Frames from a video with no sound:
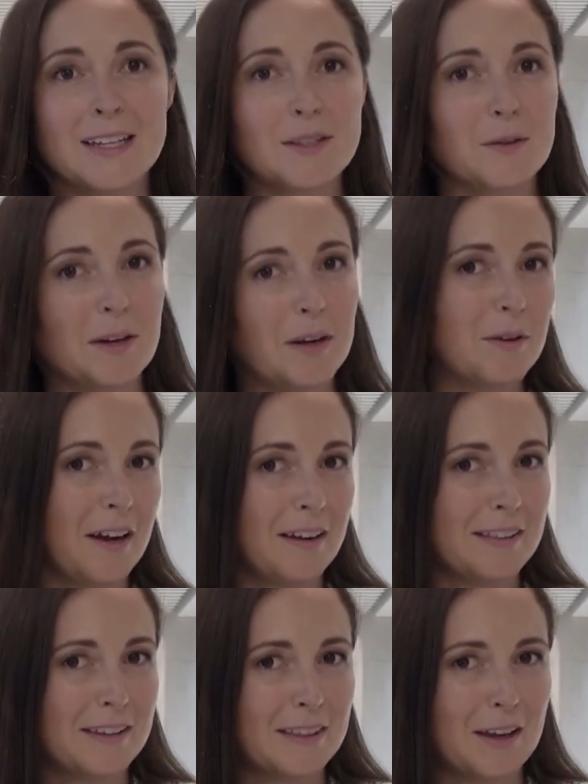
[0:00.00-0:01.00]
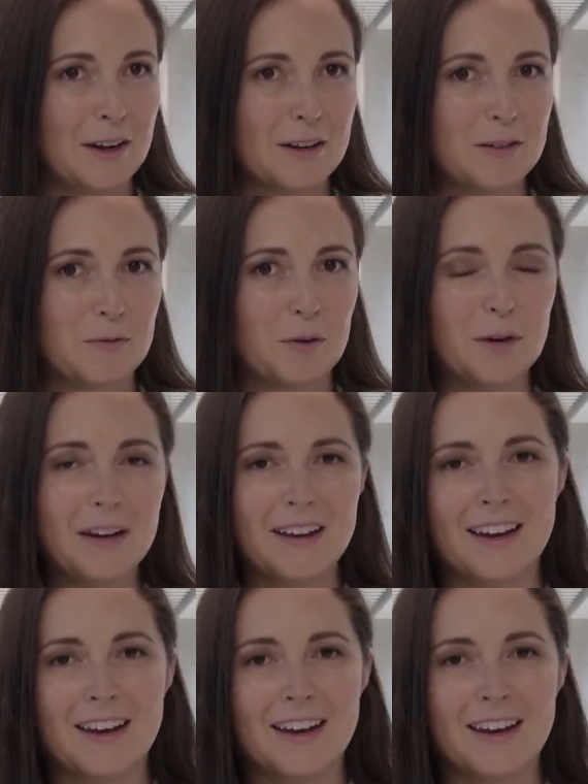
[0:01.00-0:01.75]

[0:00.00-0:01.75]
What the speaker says: So here we are on the 3rd floor,